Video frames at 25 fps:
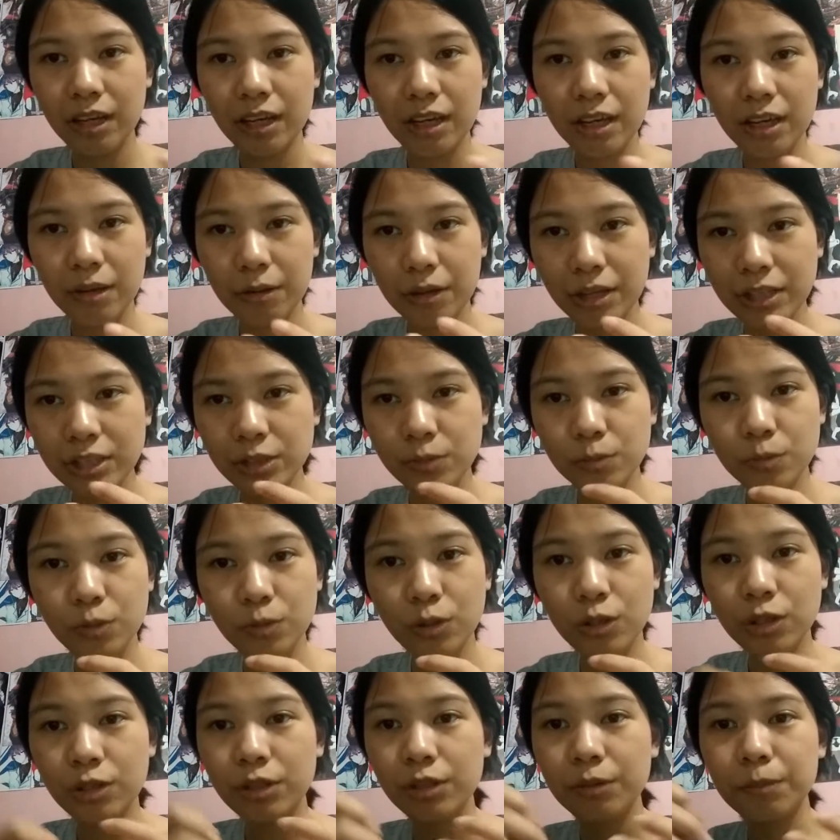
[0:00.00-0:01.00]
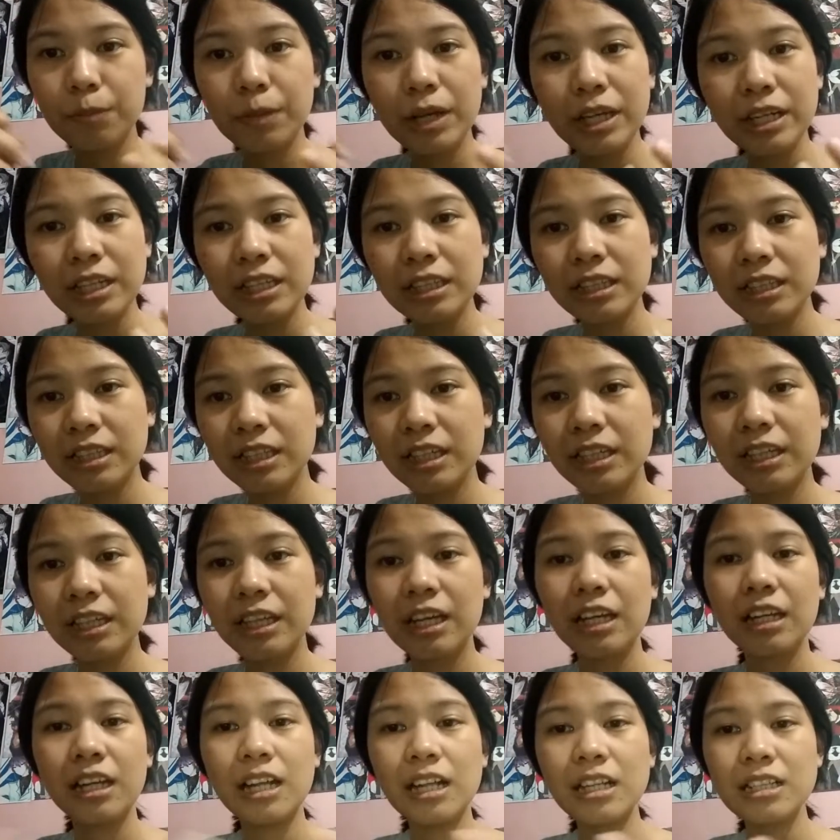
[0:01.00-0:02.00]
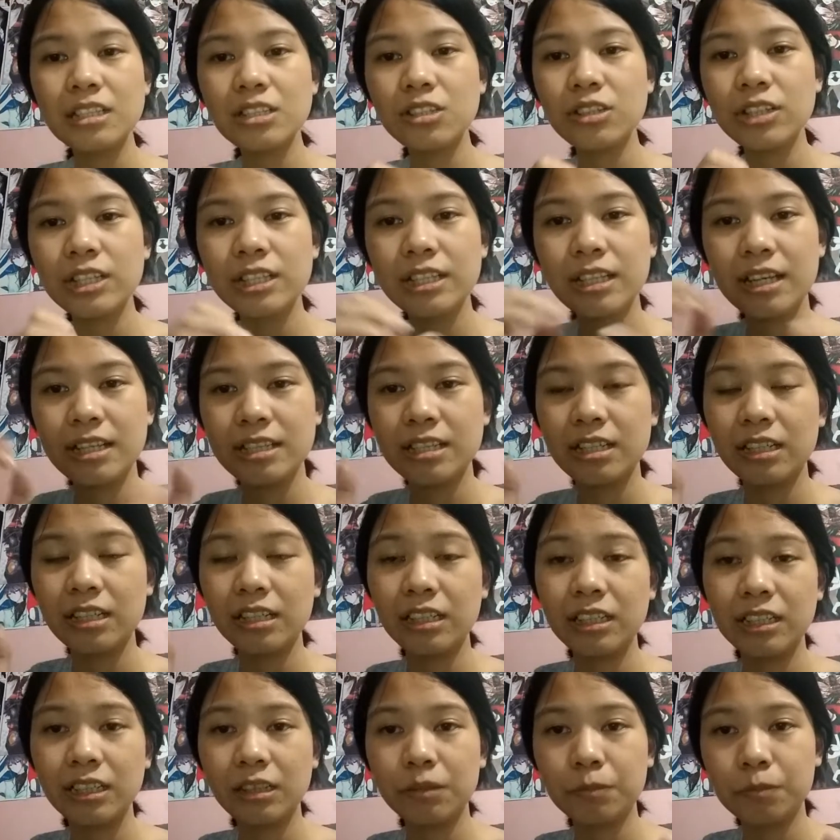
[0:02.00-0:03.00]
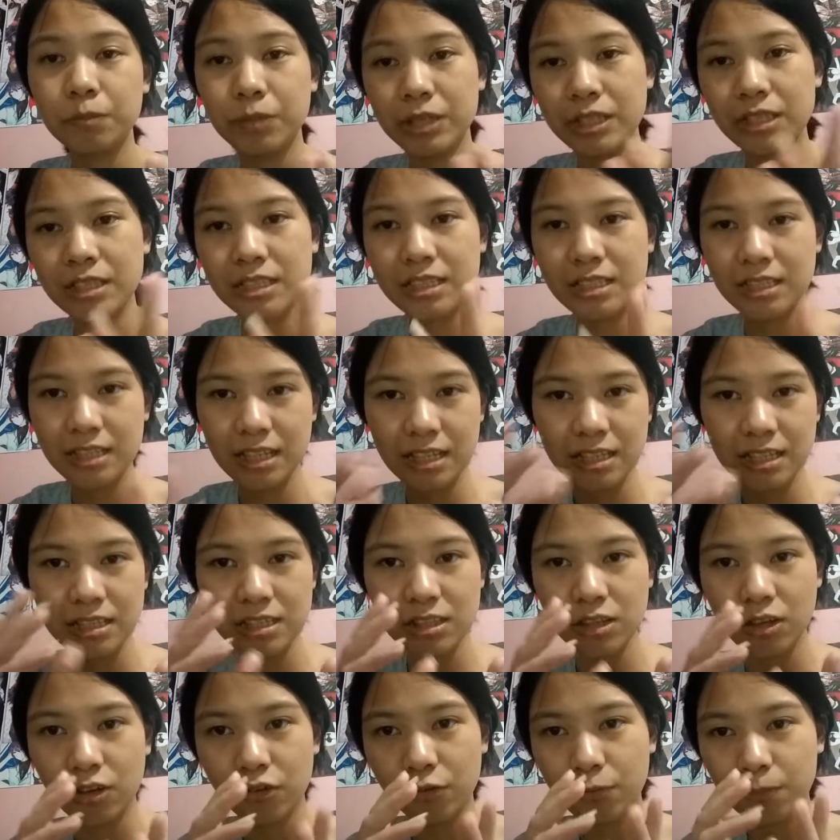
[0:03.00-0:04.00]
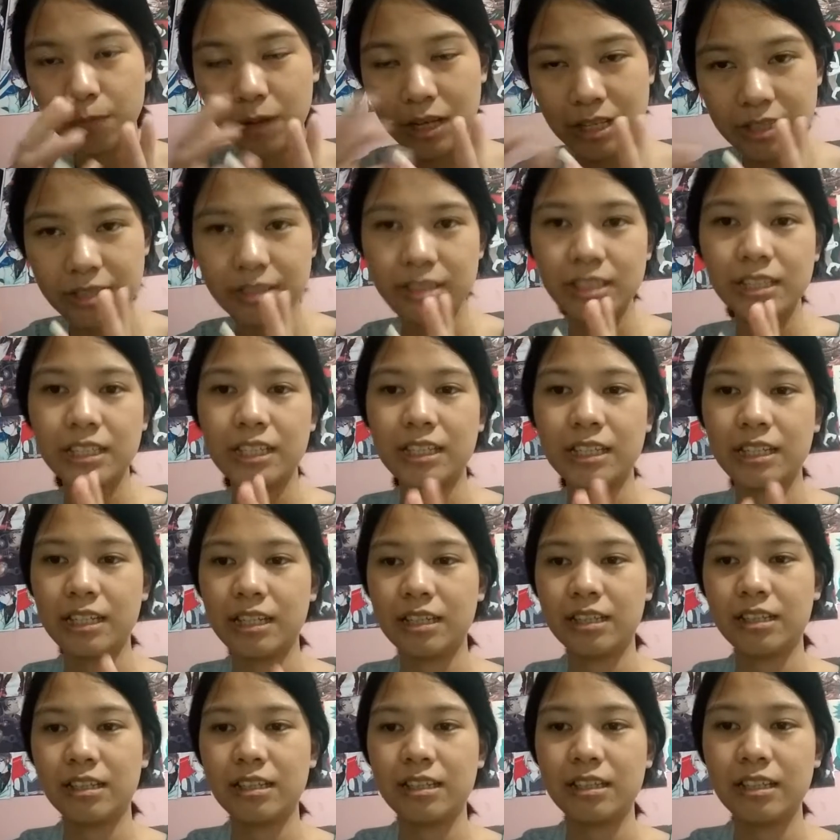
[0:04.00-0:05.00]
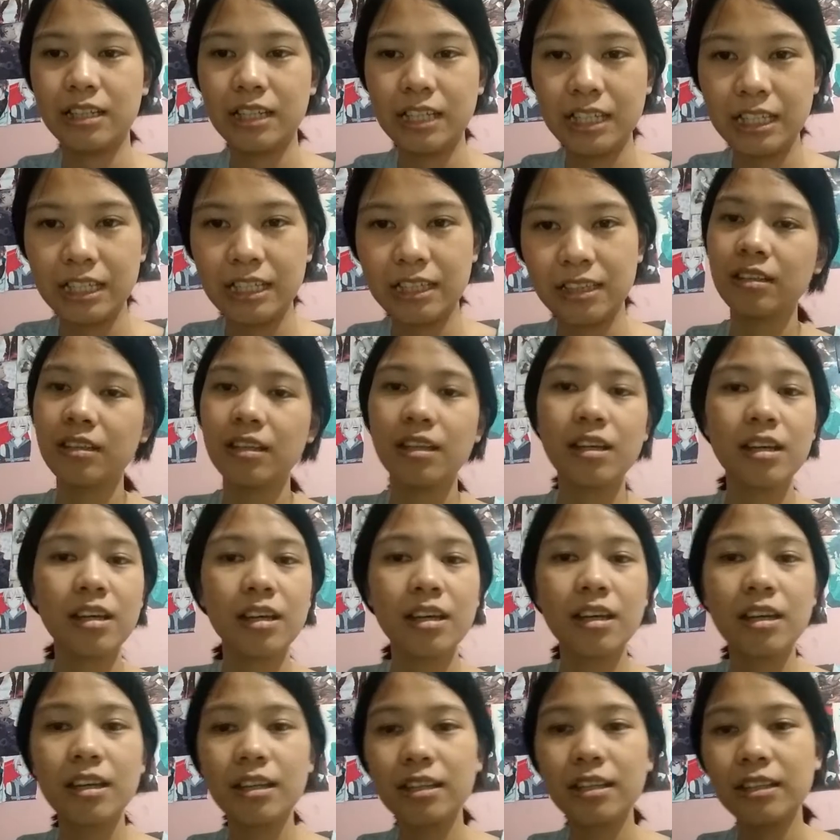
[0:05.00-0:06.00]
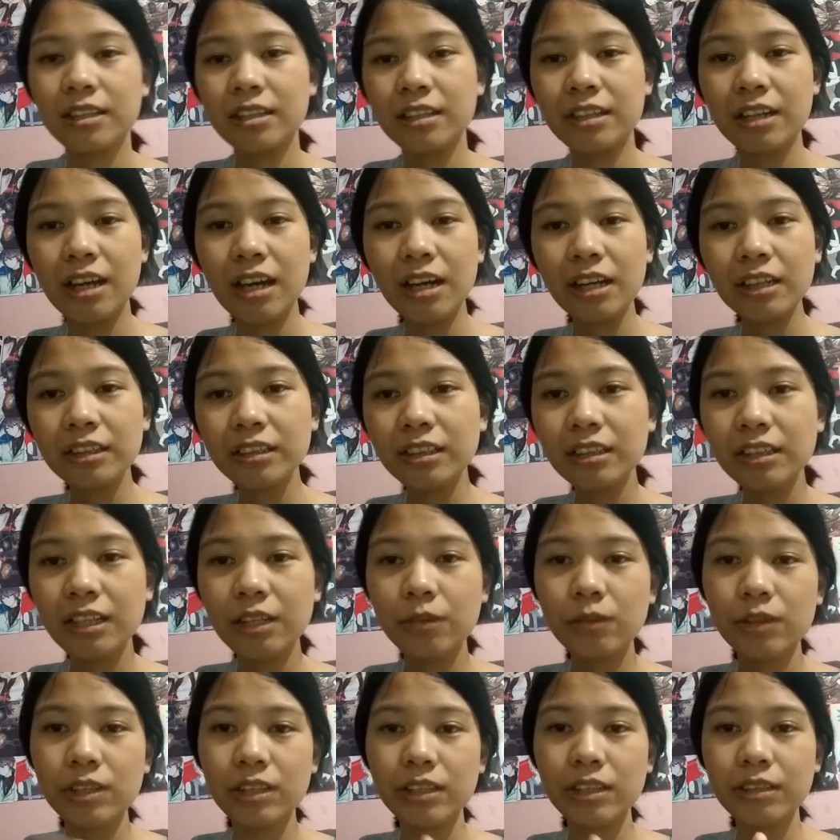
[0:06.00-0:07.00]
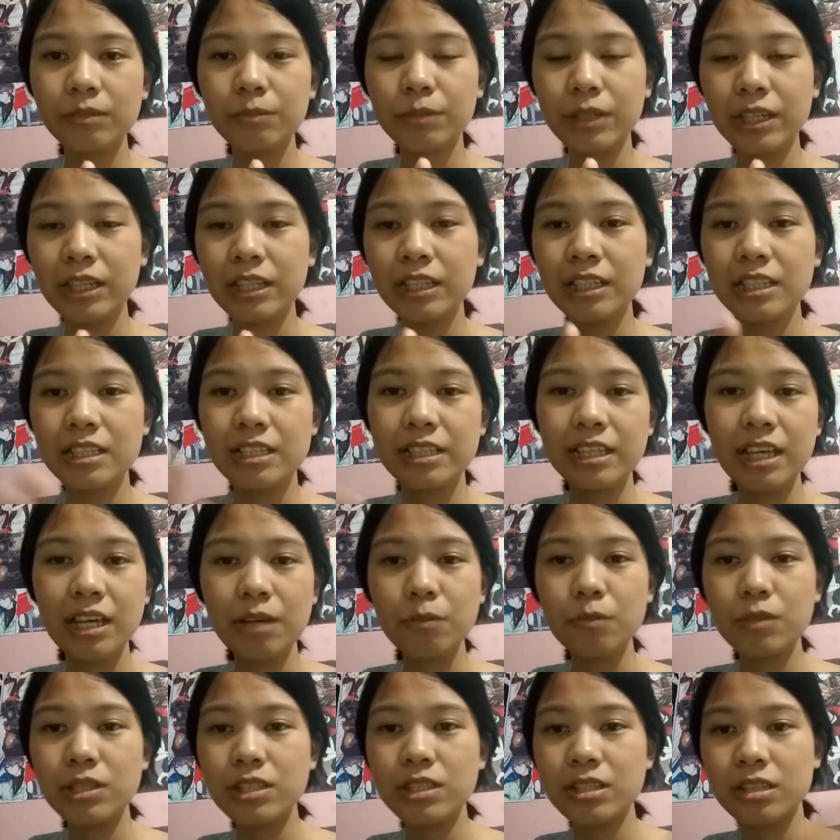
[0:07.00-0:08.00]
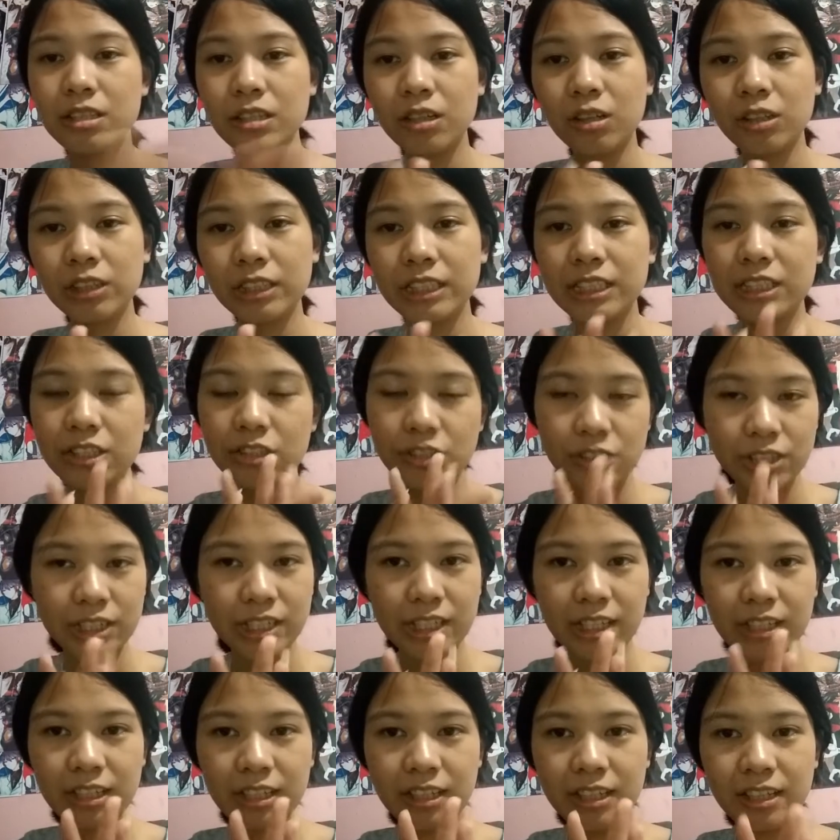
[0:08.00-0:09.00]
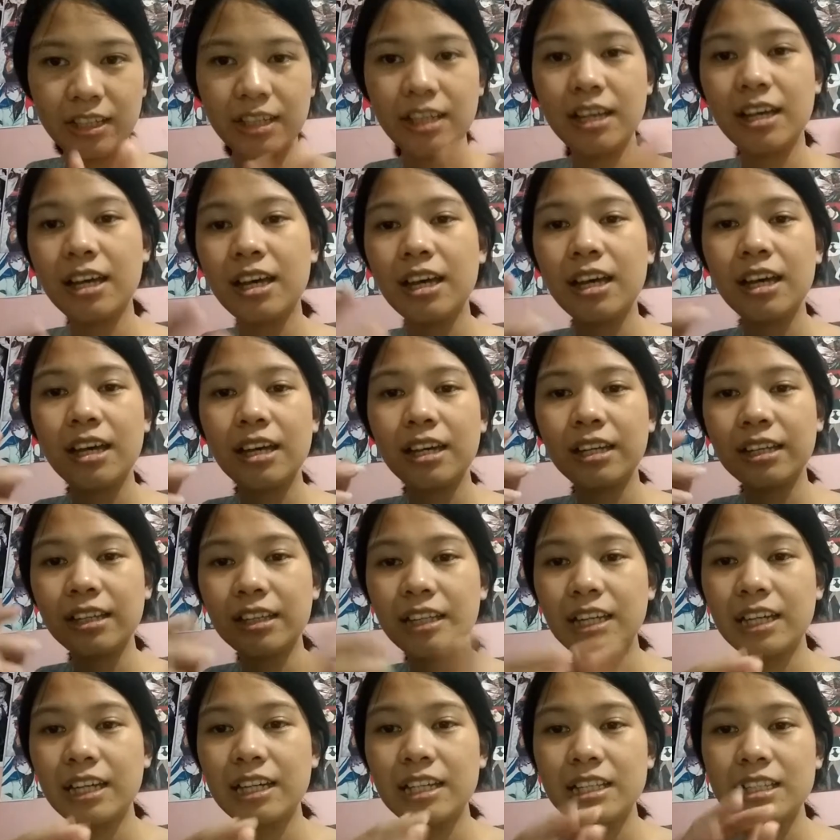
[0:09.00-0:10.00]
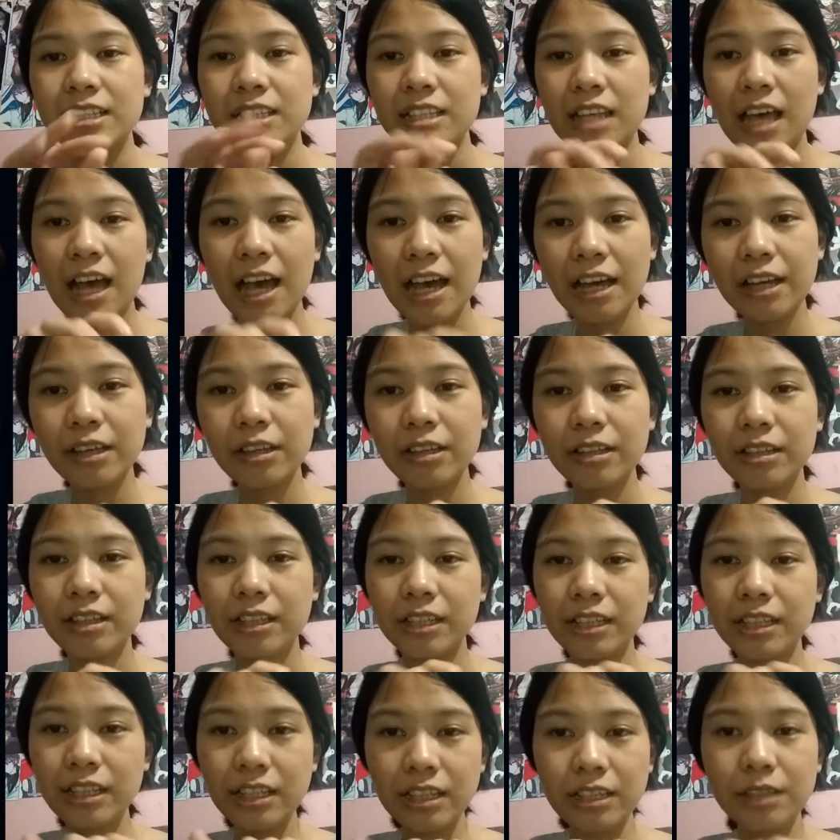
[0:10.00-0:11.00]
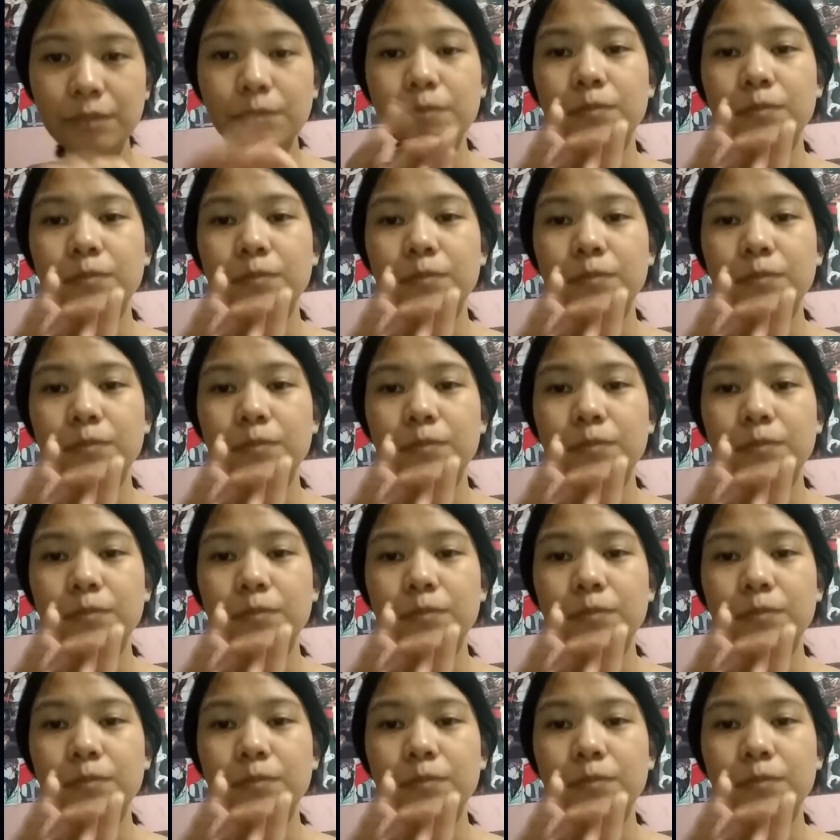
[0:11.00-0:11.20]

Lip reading: explore many things, and also it has a little bit sense of puzzle in it. The character that will be in this game is the only three. That is Eve,